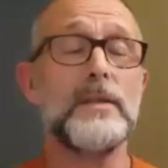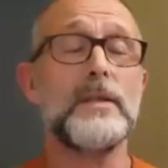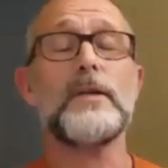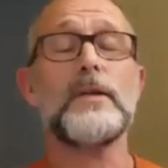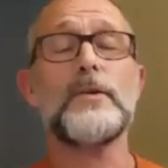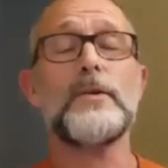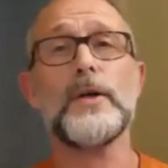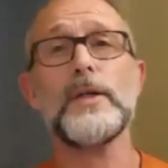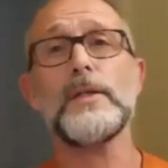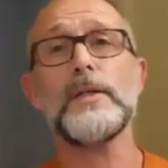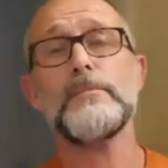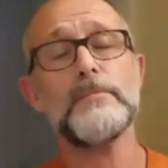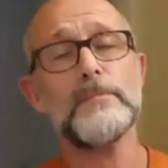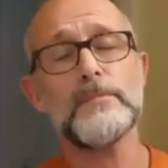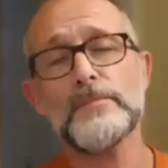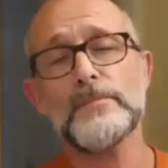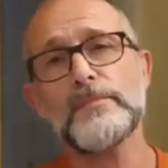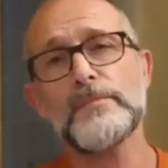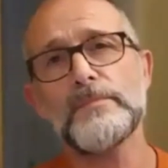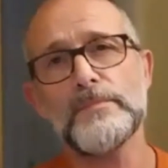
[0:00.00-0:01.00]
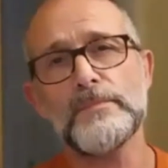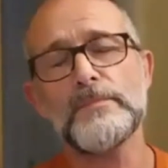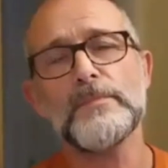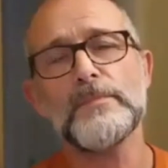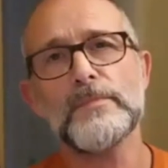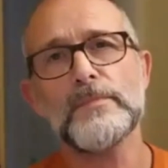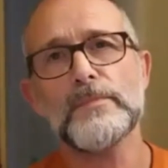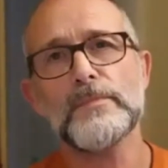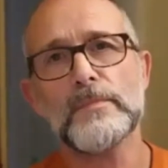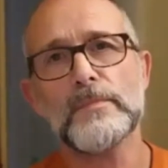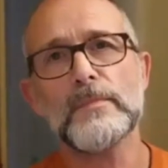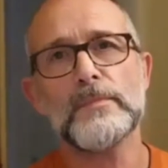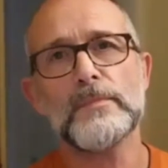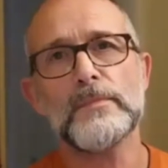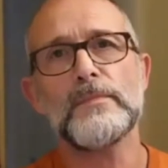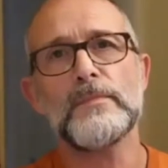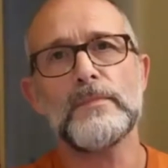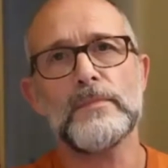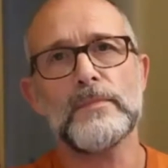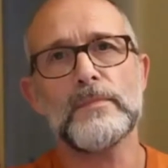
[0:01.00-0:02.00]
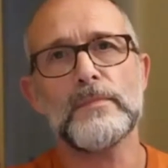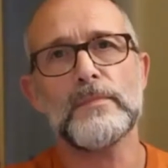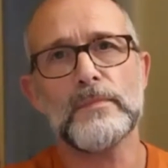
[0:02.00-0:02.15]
if you enjoy putting on those kind of PVC